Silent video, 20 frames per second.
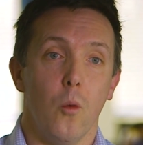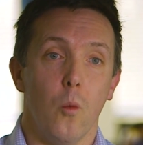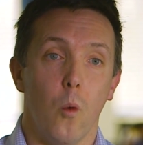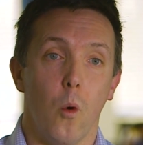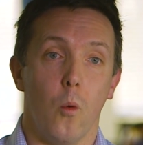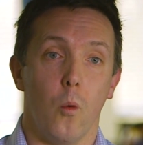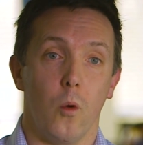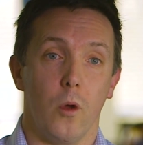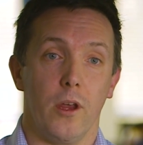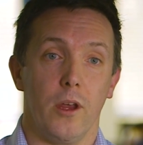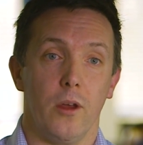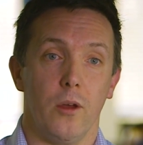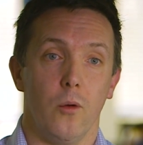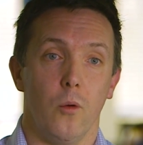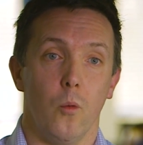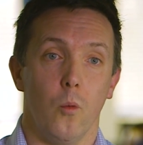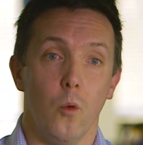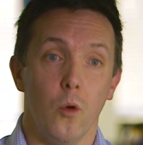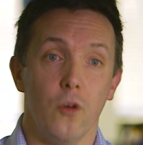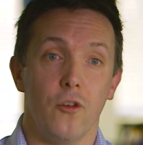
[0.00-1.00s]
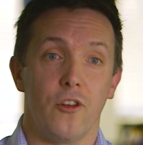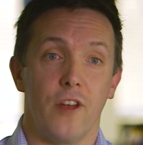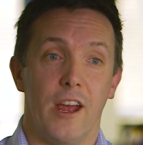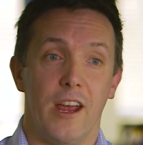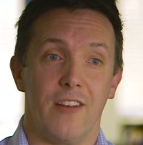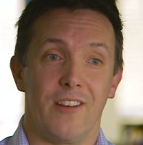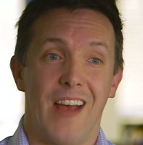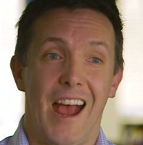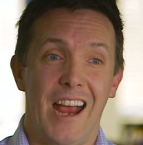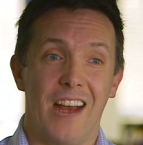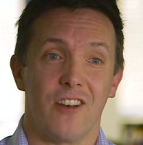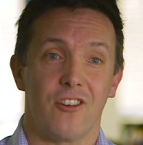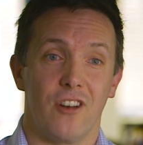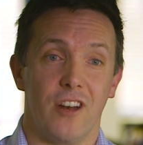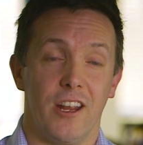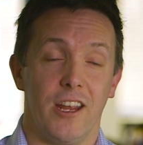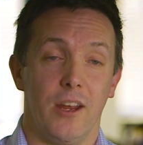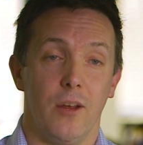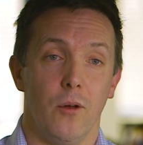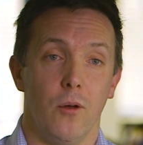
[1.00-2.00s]
What we would say is
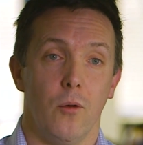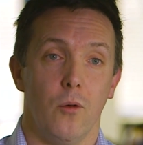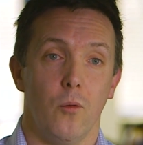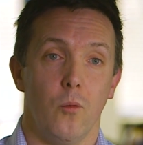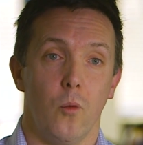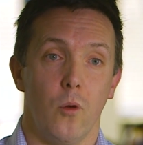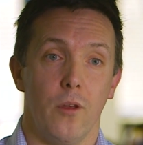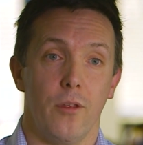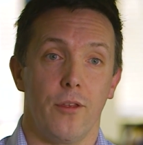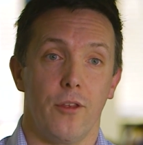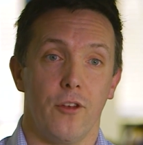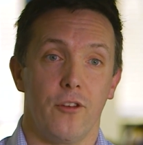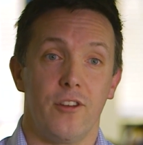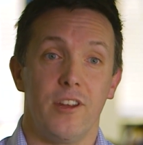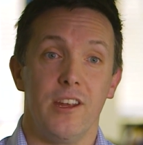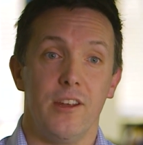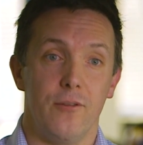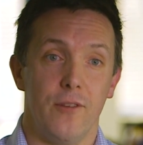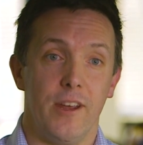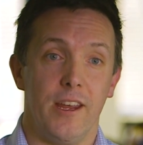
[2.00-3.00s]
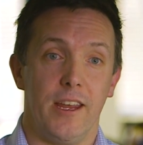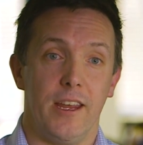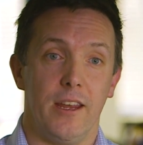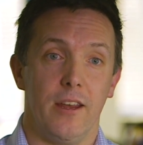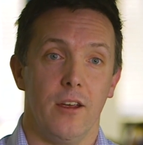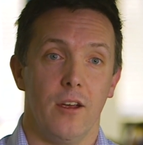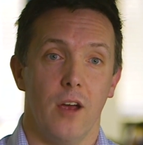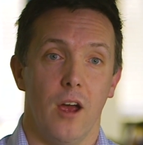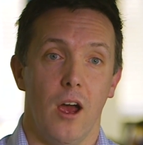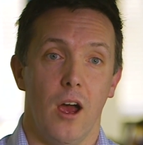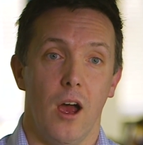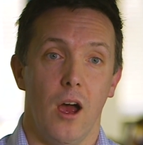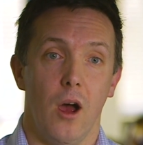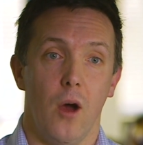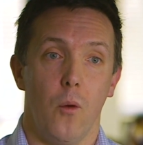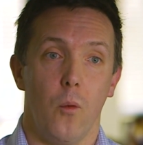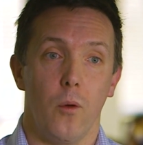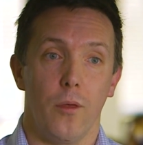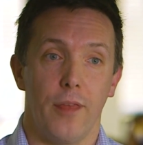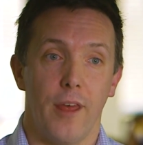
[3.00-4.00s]
actually with the T V,
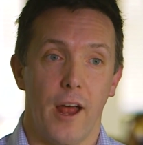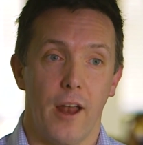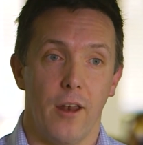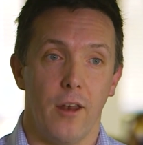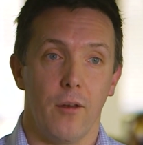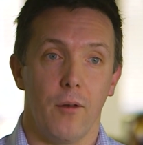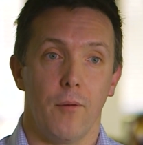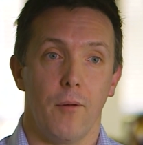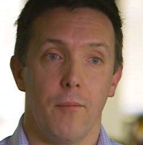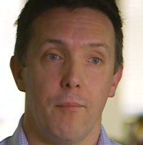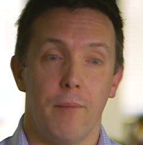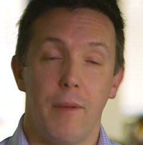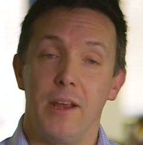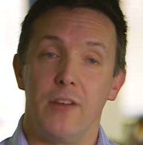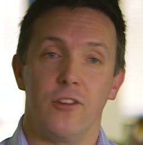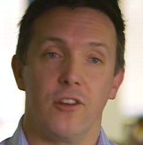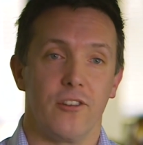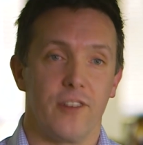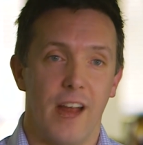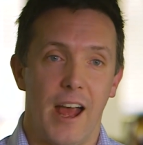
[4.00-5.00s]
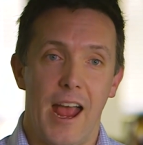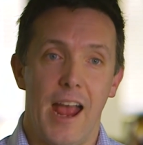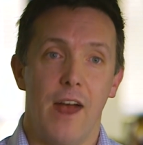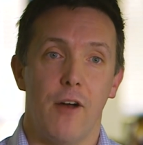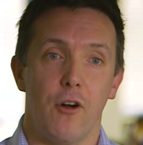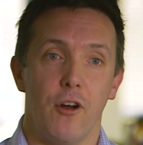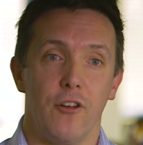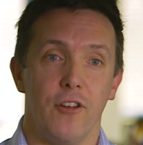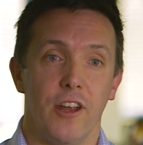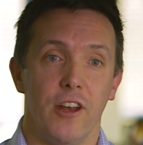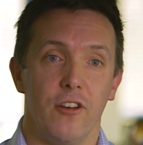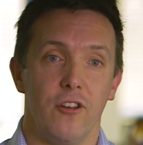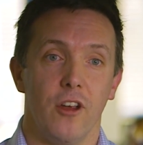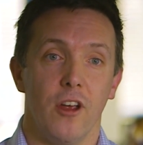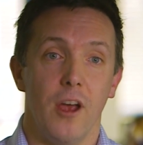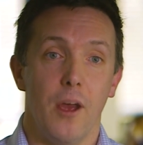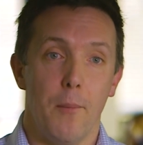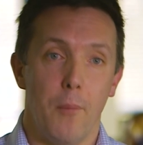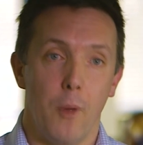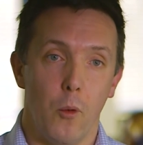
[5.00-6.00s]
uh, with that basis, that heritage,
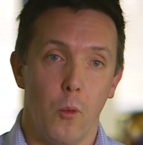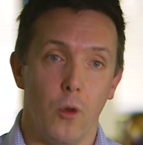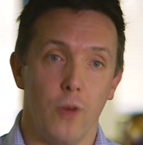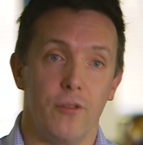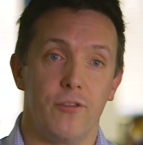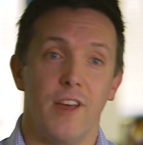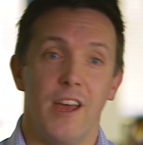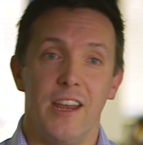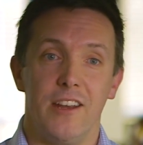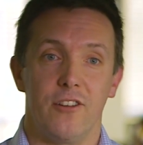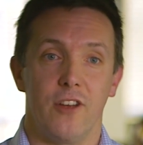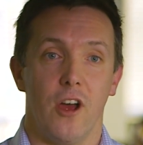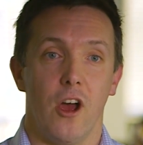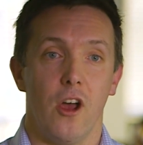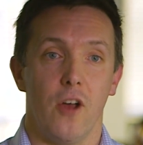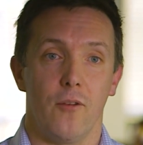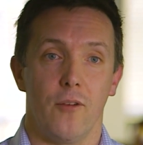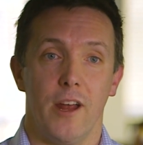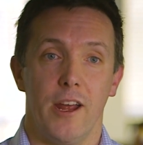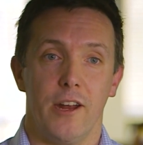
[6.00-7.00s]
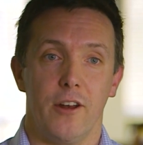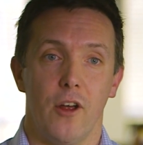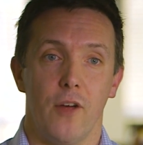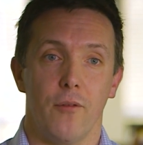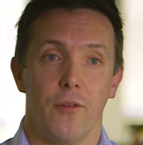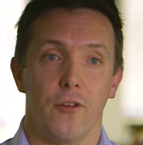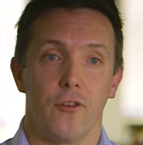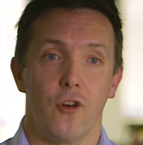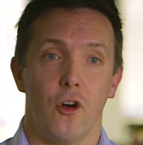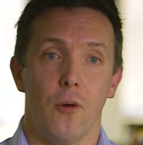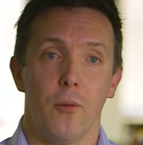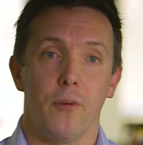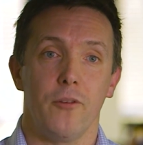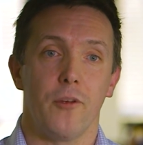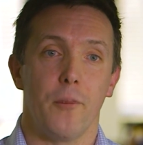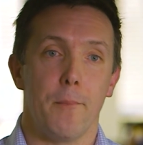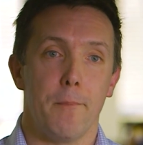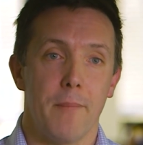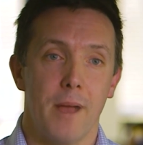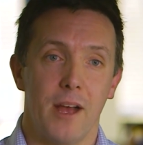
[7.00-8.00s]
but with data overlaid over the top, it's
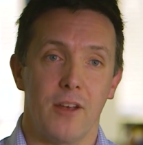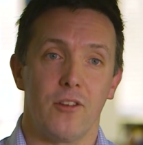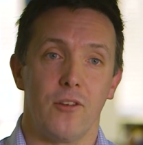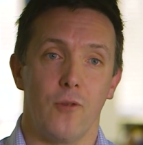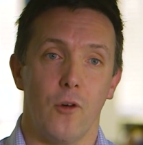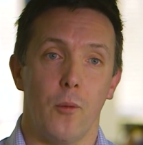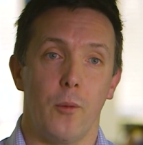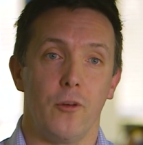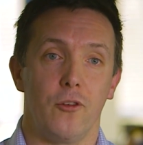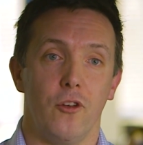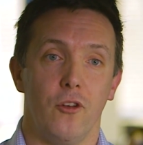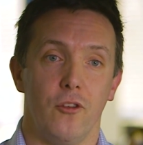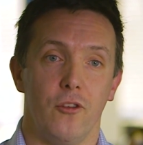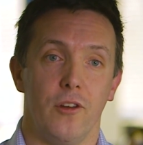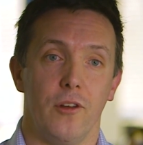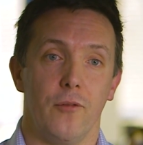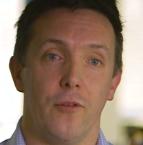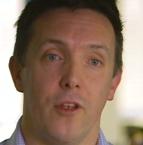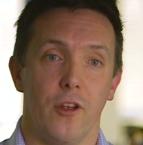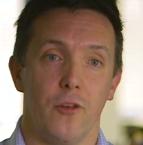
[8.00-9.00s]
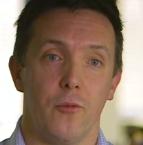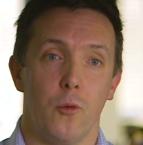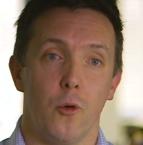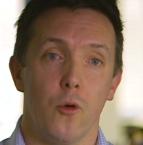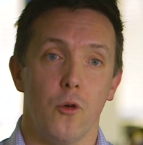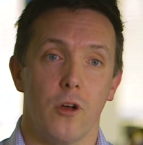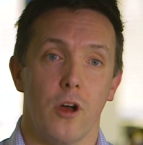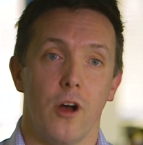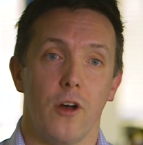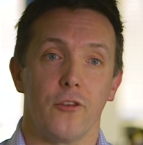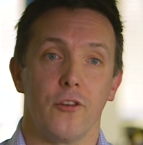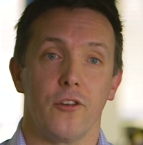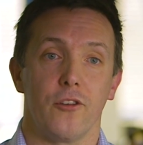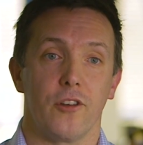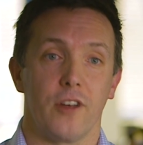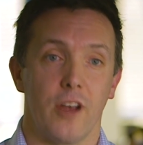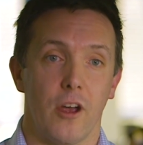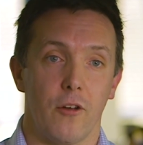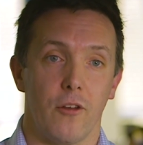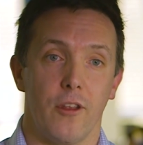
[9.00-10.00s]
a massive opportunity for those broadcasters
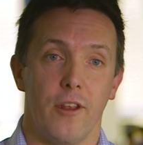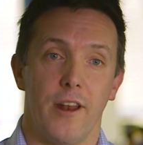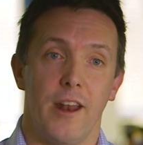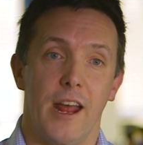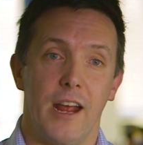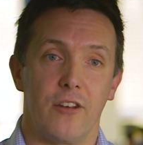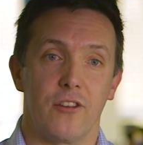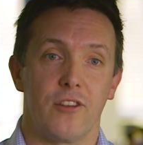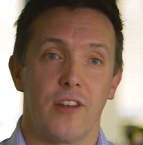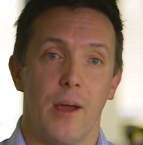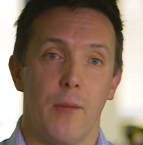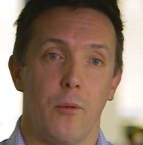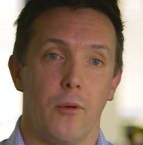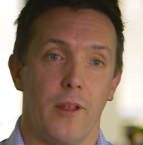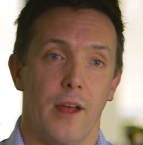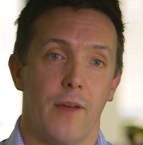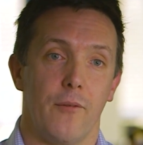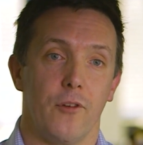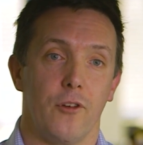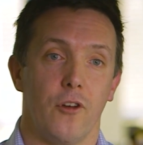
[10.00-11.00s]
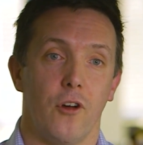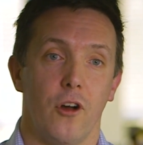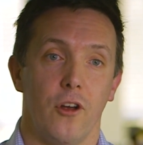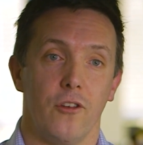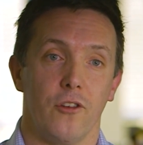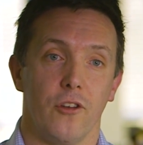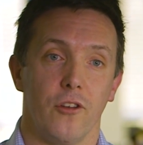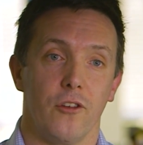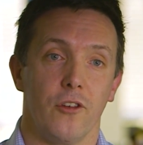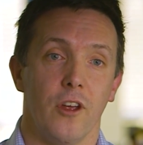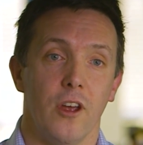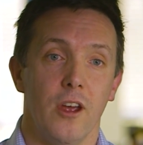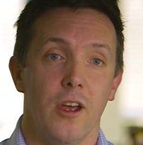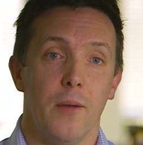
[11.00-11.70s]
to go to the next step with advertisers,